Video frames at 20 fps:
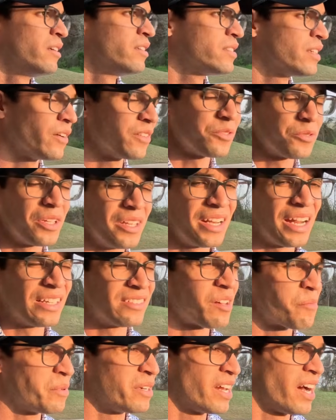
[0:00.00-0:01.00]
So that was really
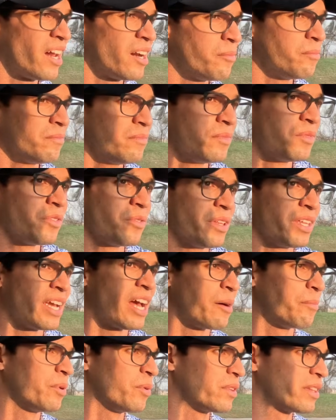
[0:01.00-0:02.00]
nice up and down. I'm really
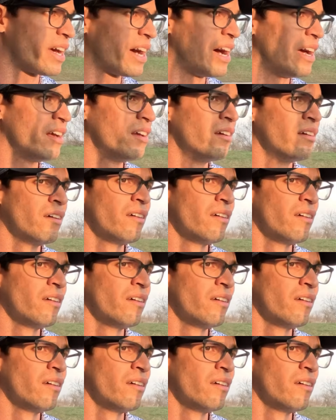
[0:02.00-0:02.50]
happy with that.